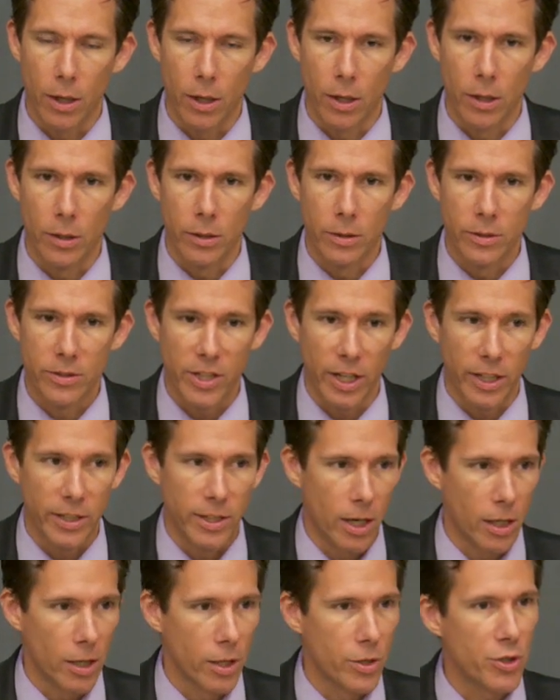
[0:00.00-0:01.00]
our
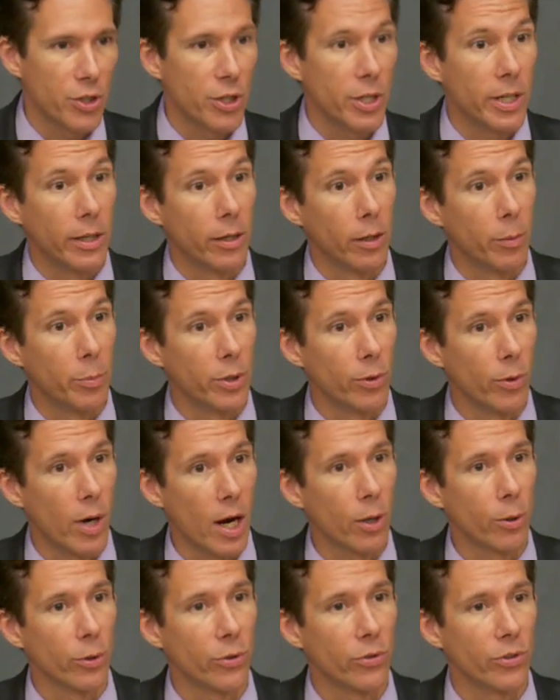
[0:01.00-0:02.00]
technology, and our
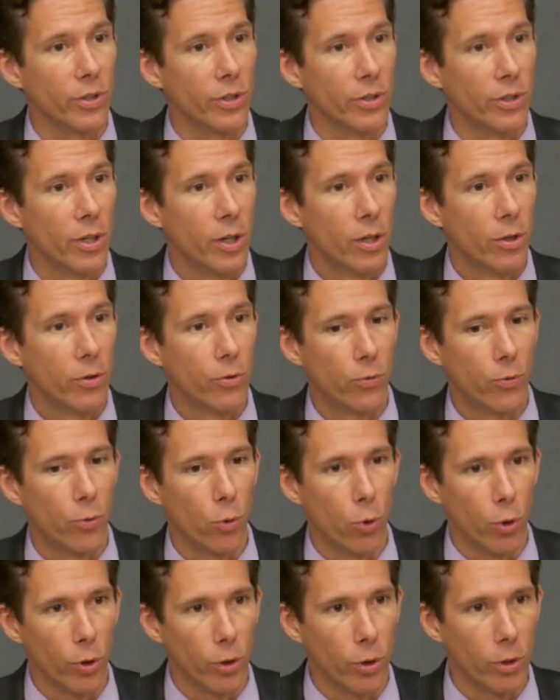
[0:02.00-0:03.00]
bureaucracy
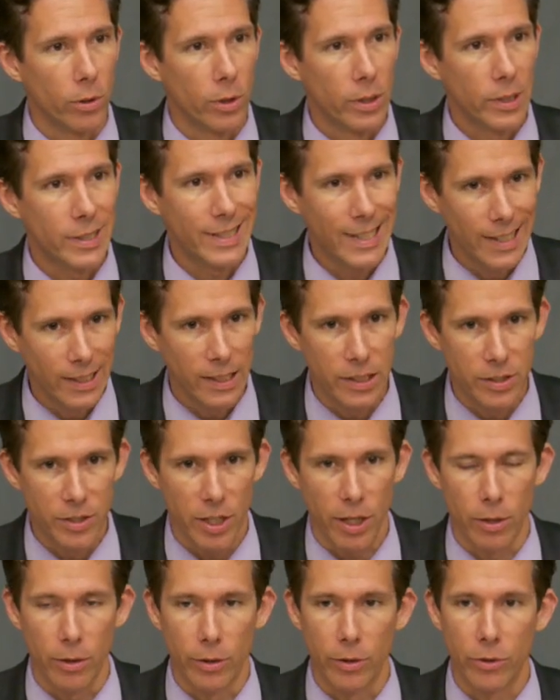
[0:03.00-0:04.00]
for killing
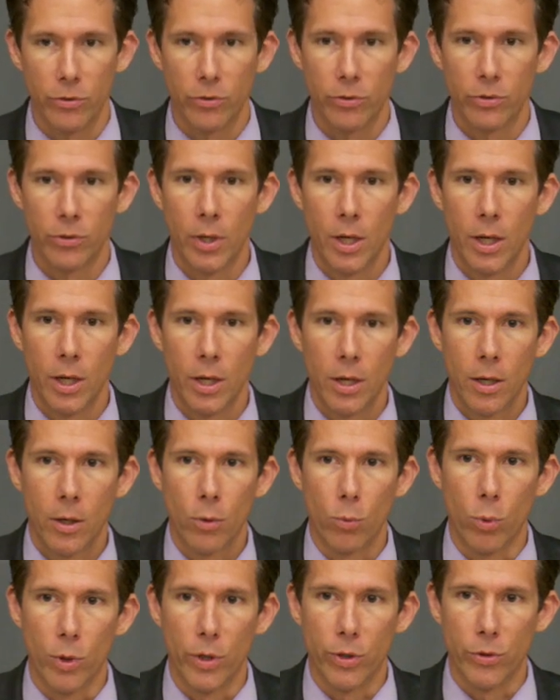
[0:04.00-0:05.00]
terrorists
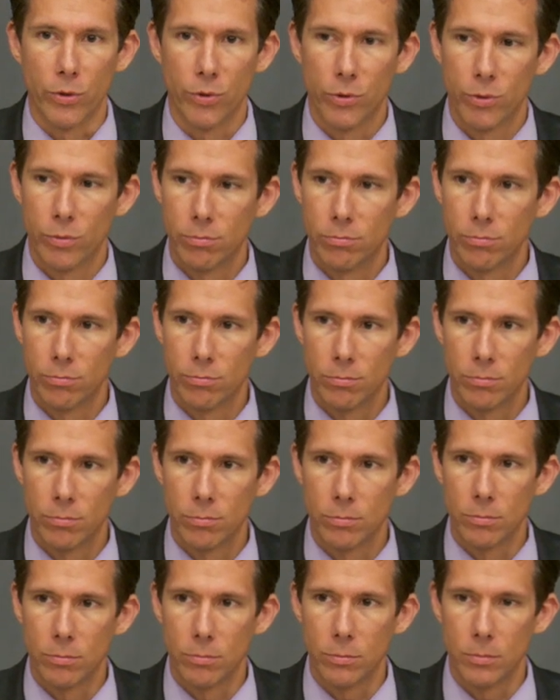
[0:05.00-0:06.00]
was
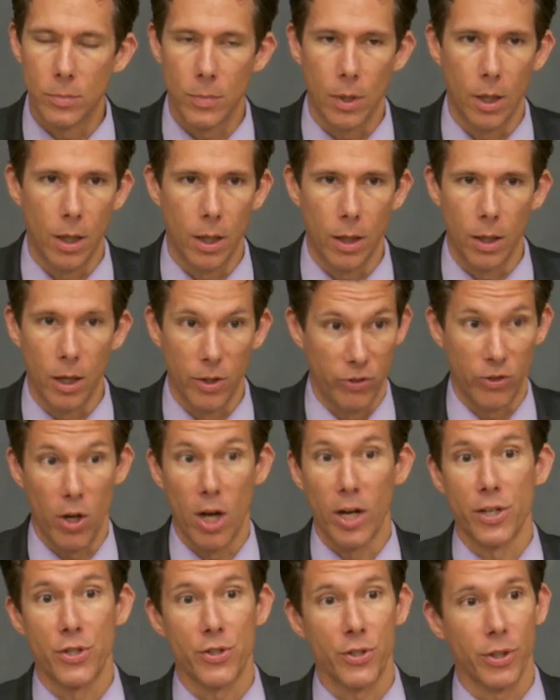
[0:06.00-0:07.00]

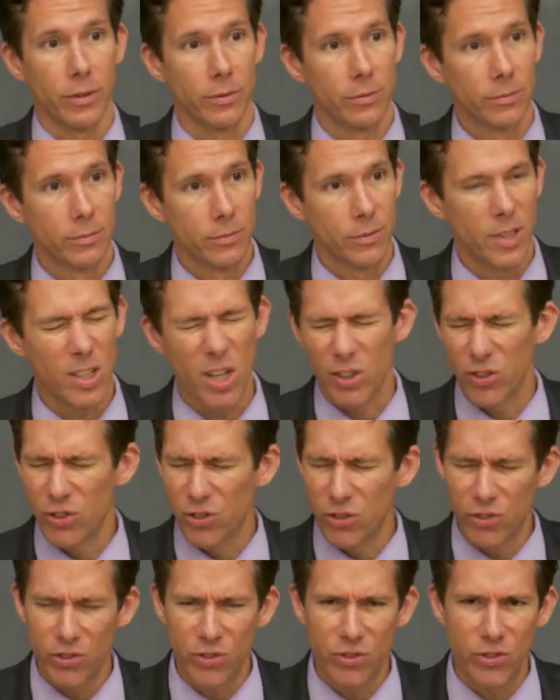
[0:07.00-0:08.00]
astonishing.
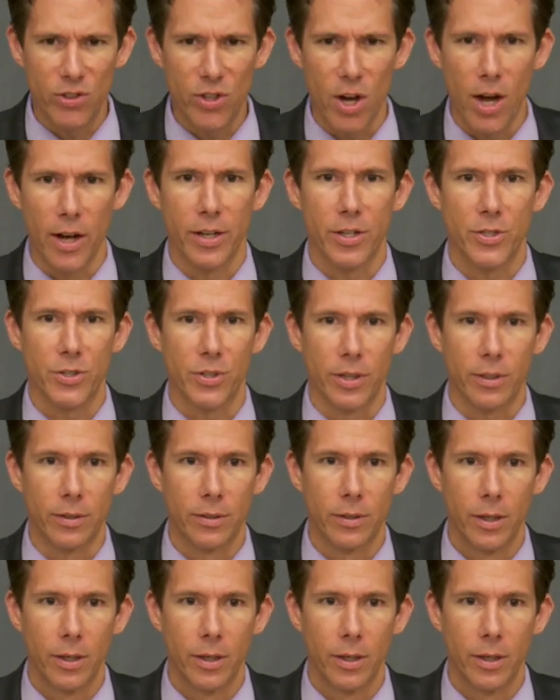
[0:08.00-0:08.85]
Astonishing.